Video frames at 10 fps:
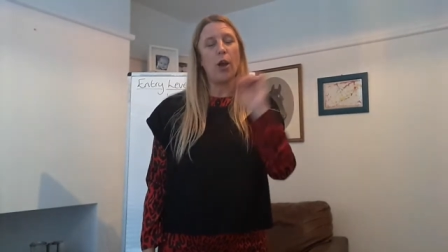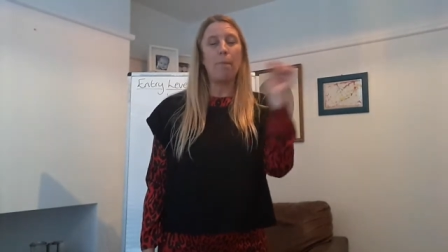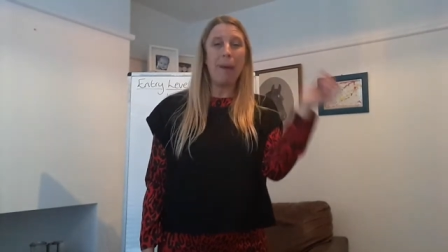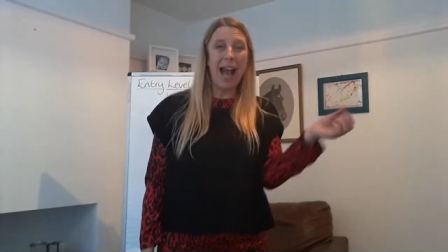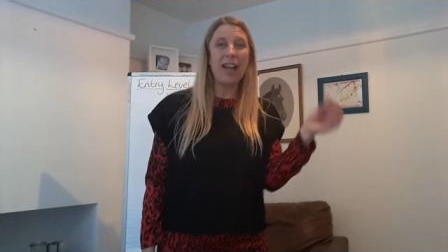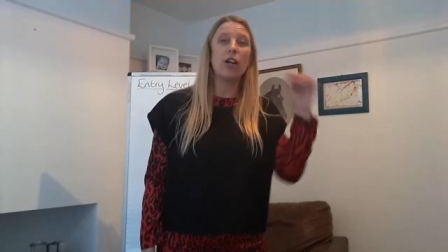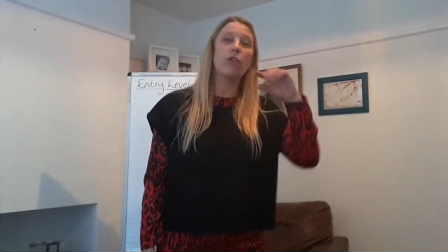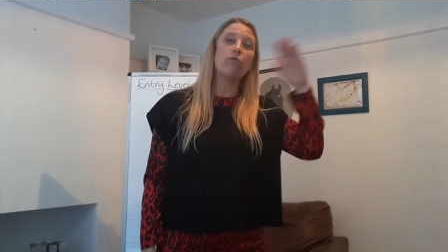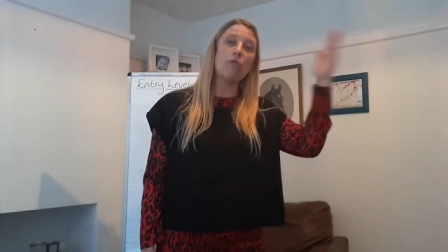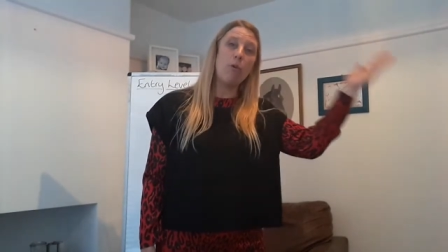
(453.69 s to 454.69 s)
Go back,
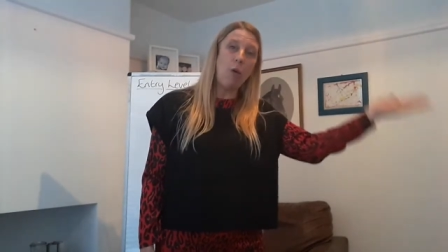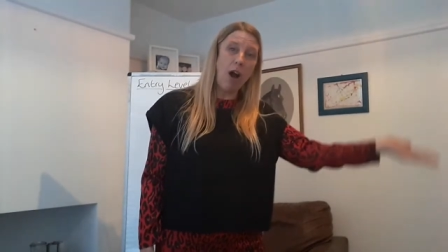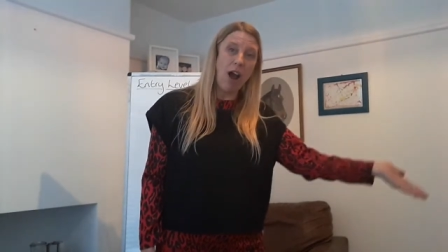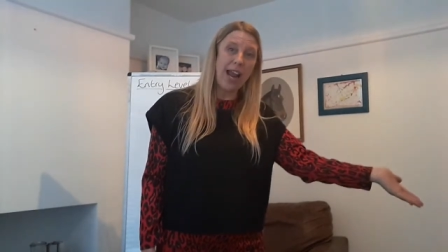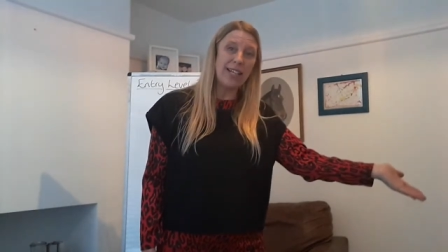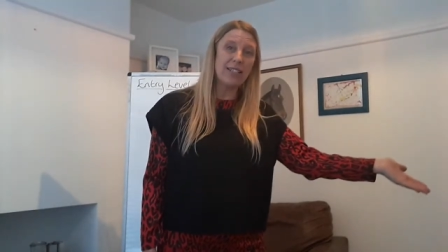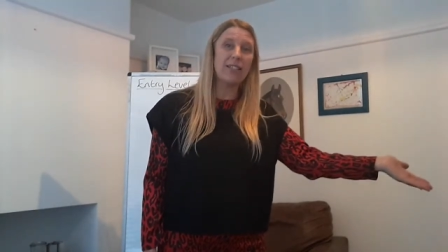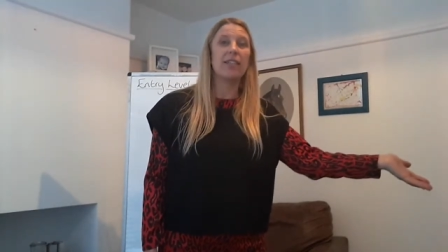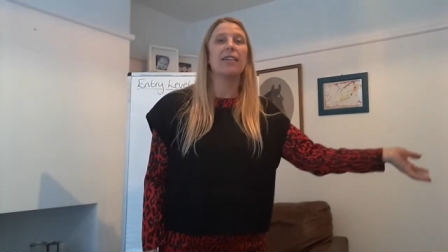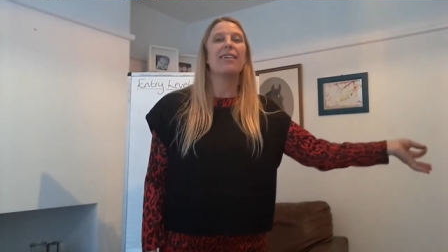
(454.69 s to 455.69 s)

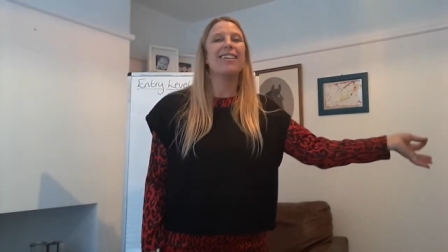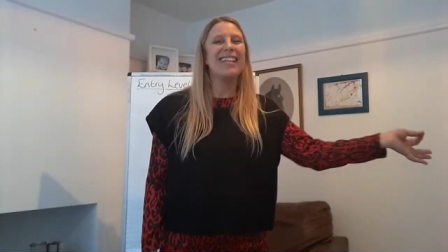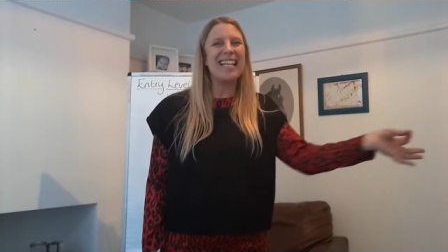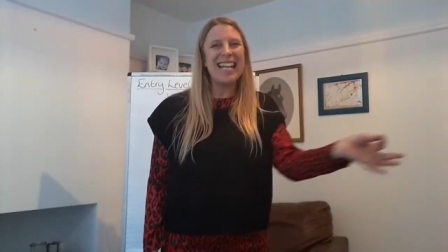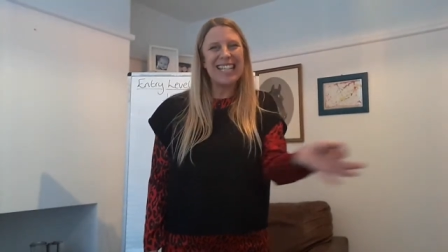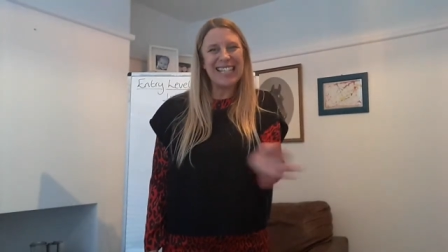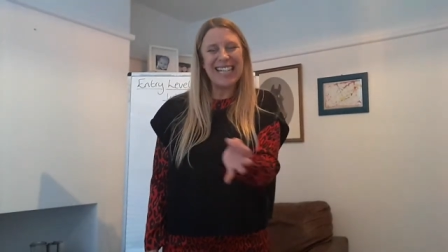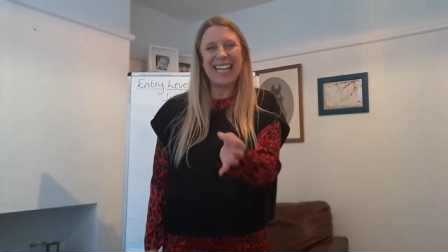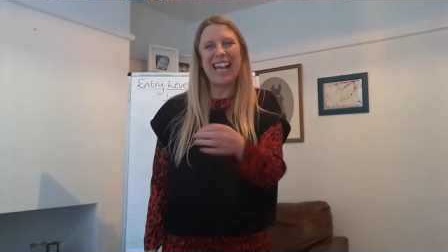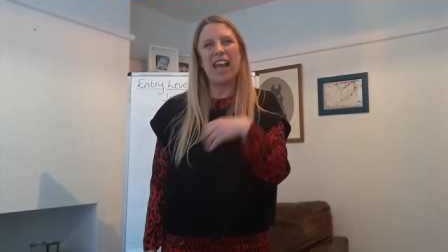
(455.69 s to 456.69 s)
rewind,
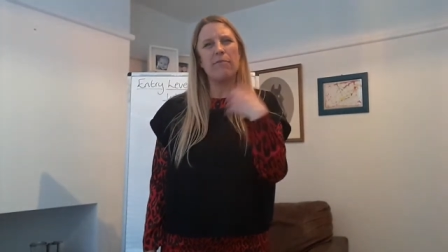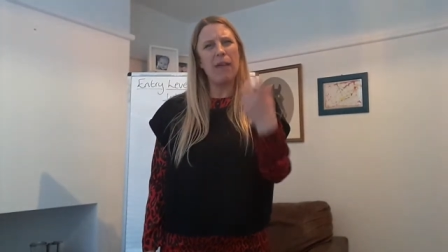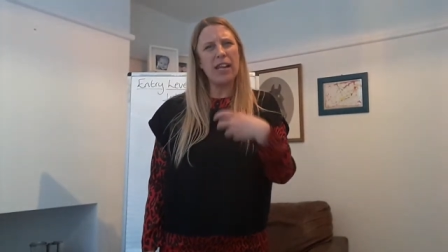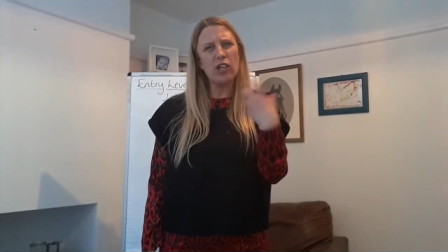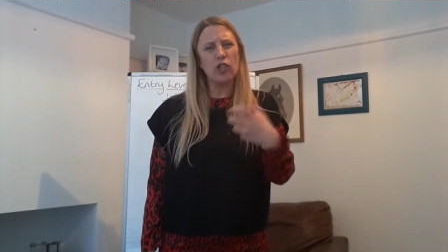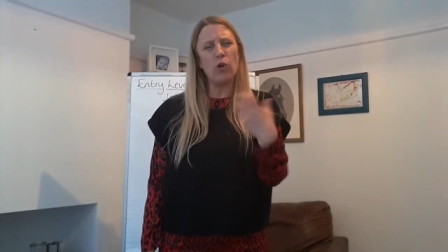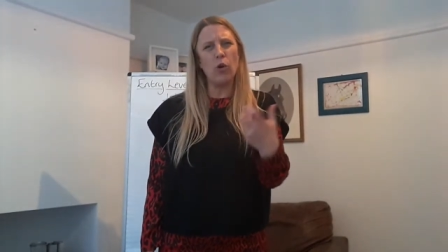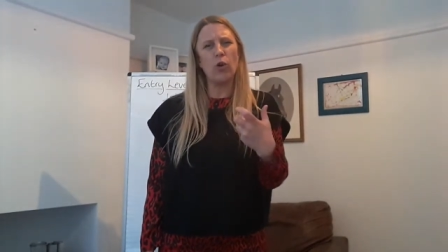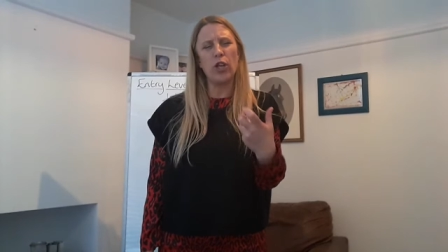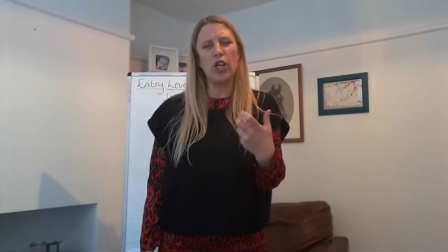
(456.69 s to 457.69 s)
listen again. Make
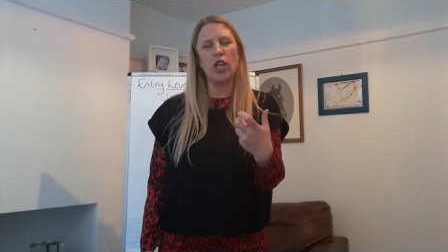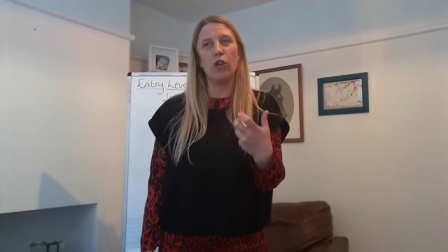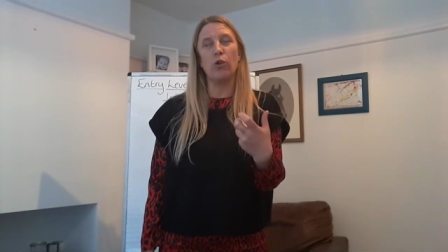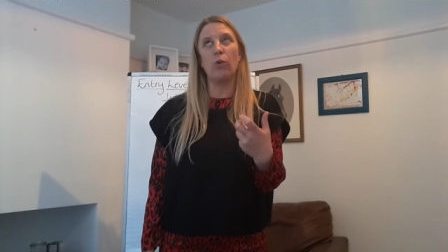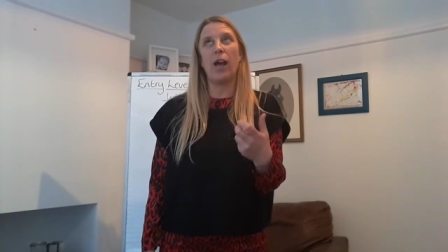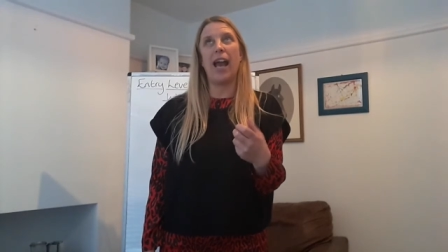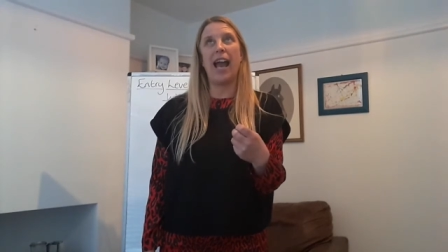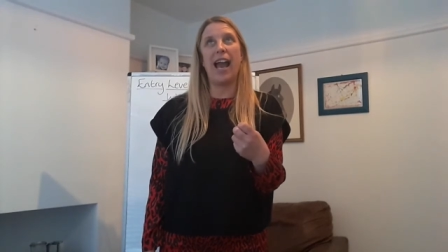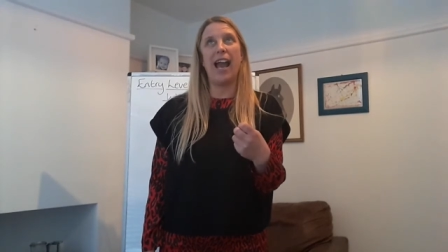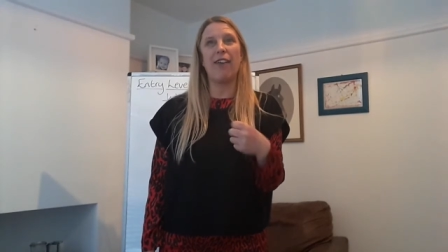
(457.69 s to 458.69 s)
sure that you
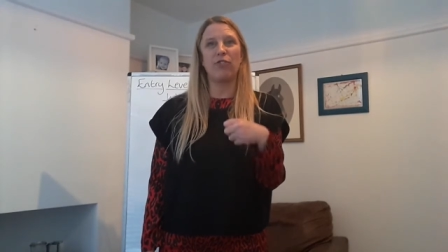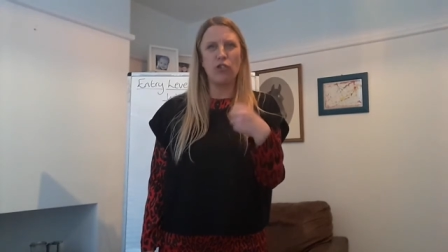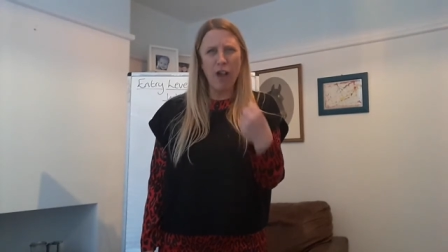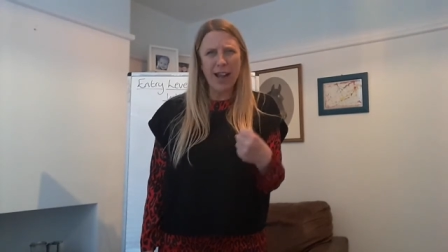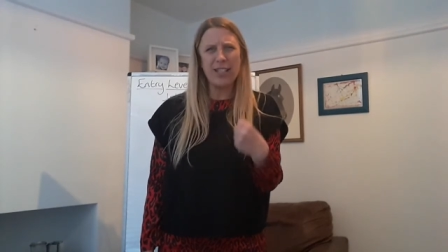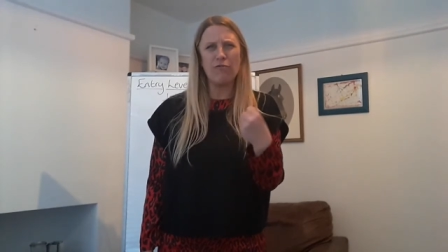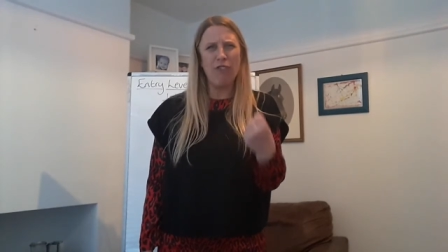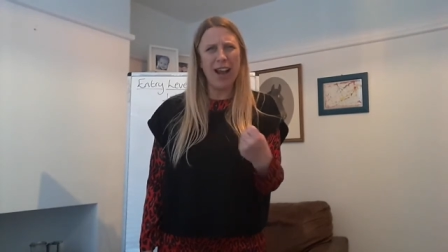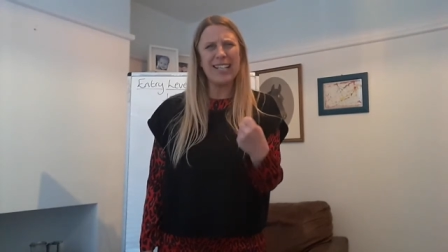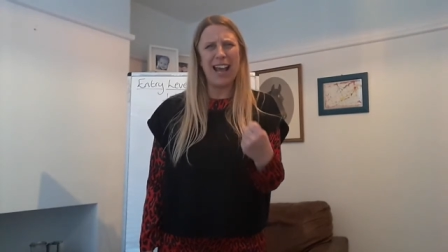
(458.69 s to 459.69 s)
have tried to
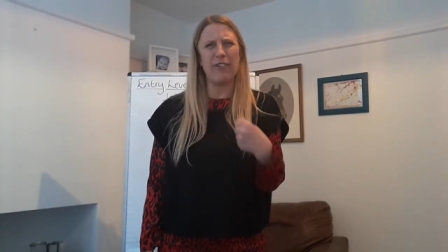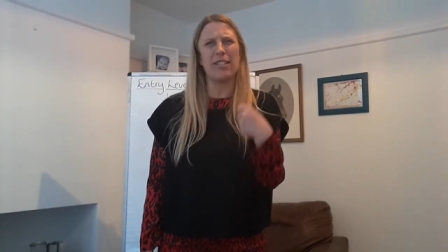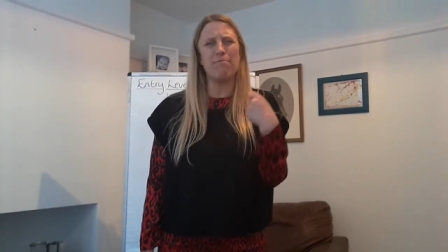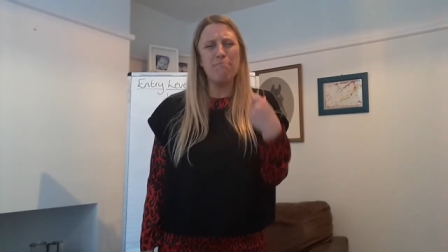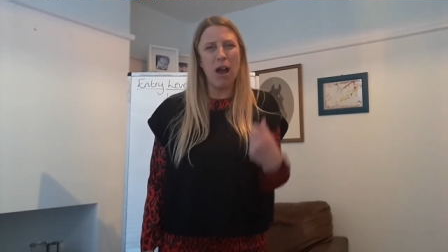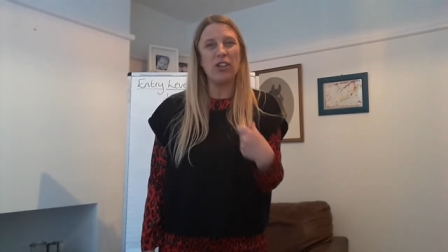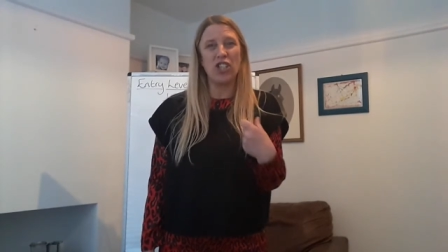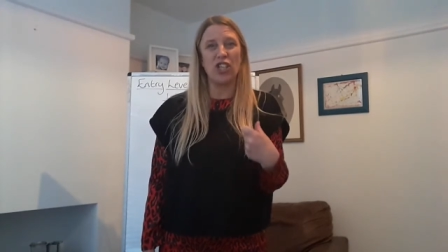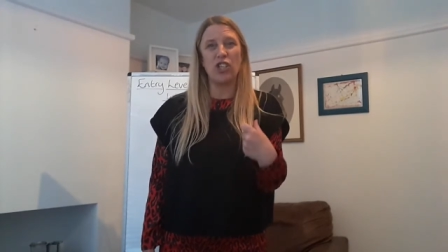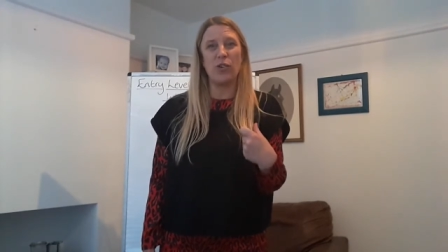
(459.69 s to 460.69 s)
write down as much
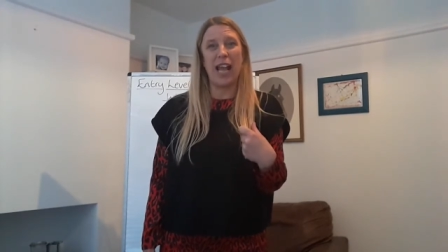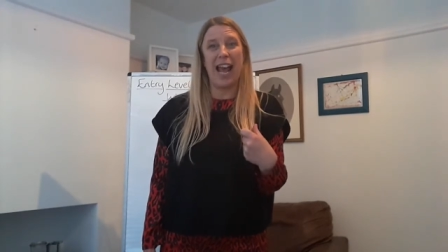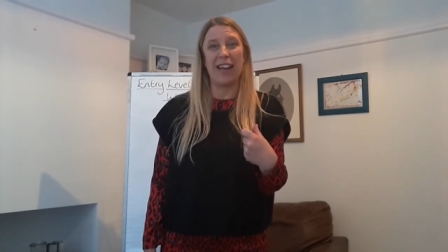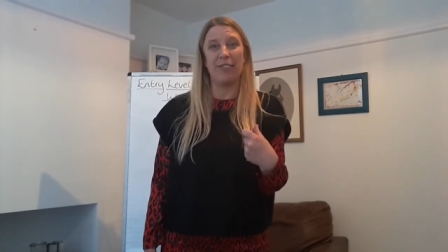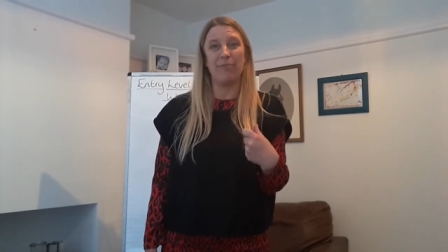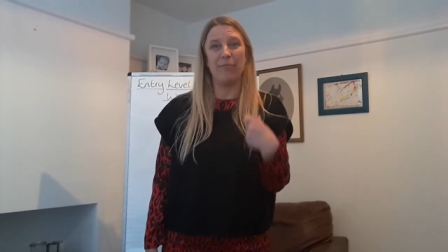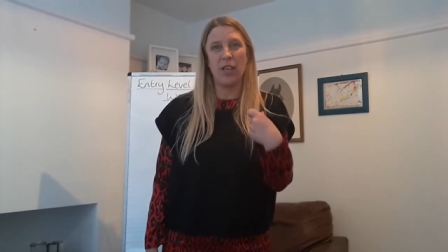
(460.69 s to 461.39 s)
as you can.